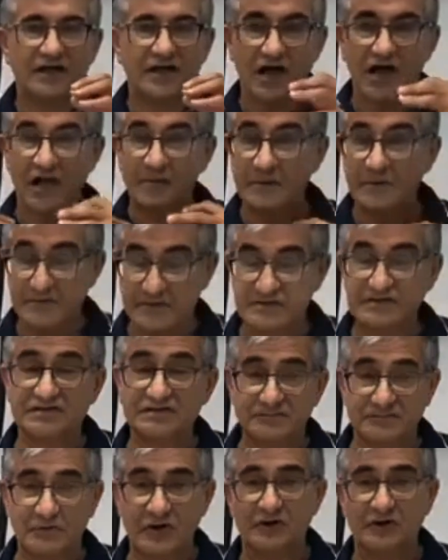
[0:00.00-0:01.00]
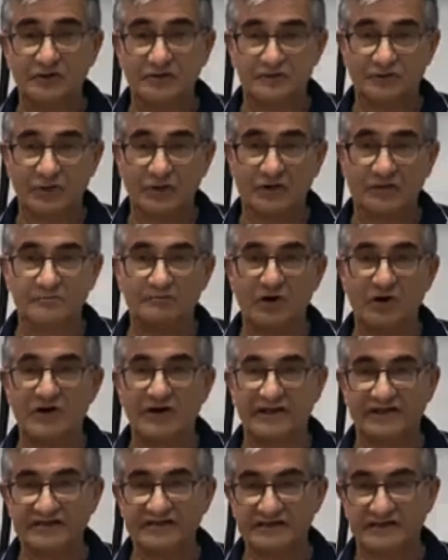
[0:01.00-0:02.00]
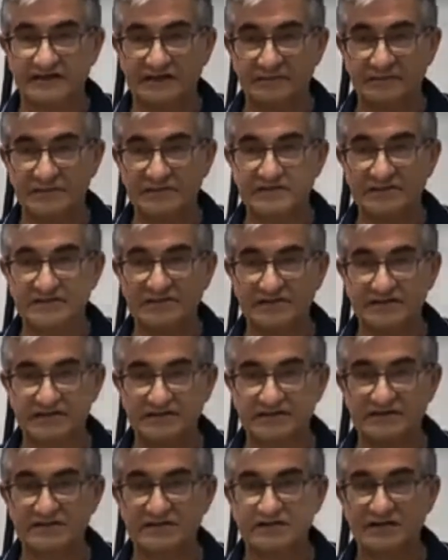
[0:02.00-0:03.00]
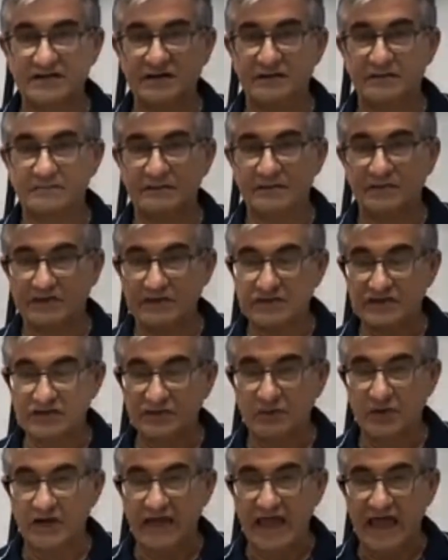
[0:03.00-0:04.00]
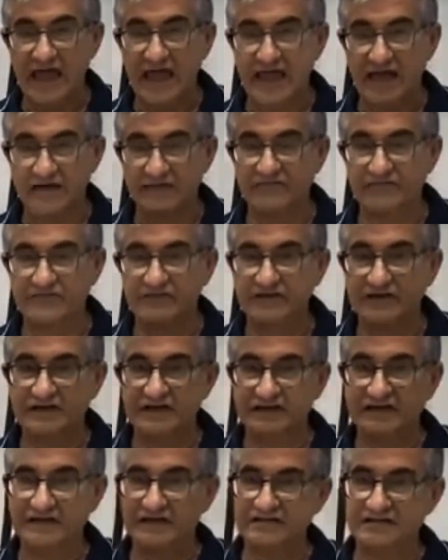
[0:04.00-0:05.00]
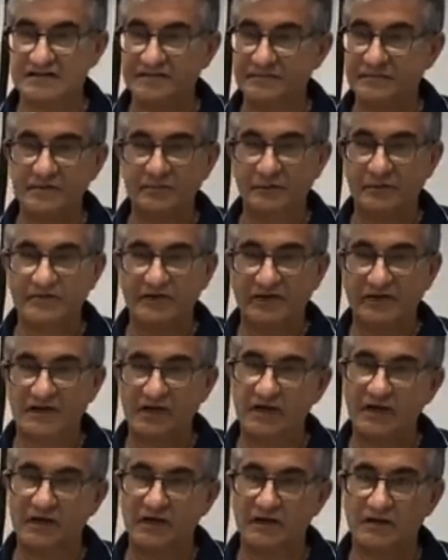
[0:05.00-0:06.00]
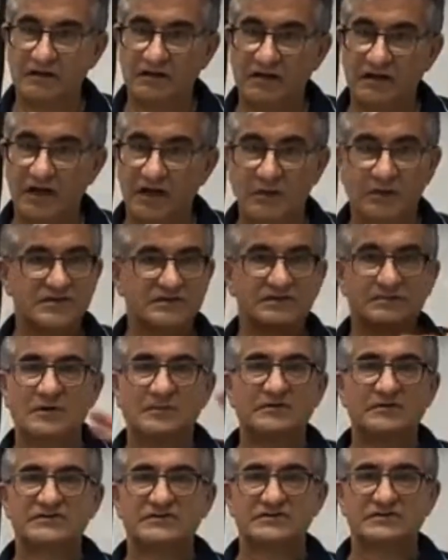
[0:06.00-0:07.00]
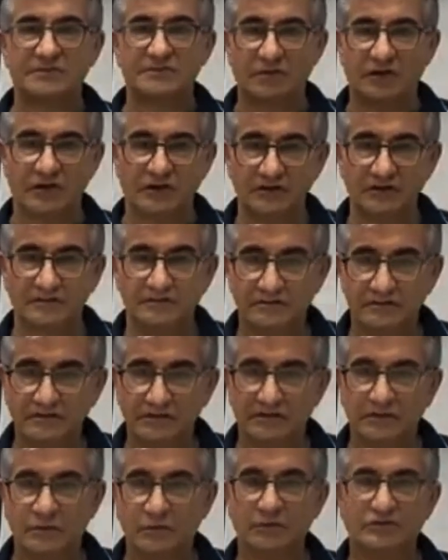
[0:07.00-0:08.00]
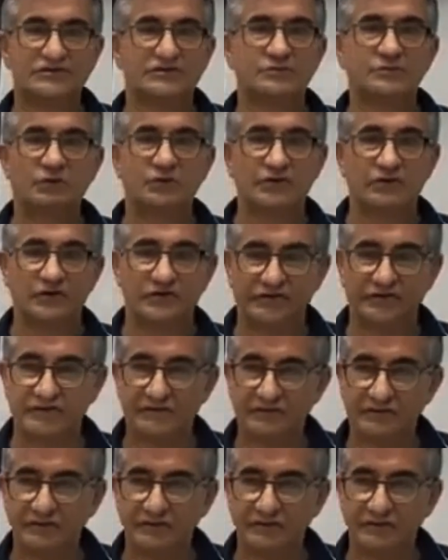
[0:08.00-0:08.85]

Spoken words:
I'm a business broker as well, buying and selling businesses. The issue I have is that people think, oh, I want to sell my business tomorrow. What's it worth?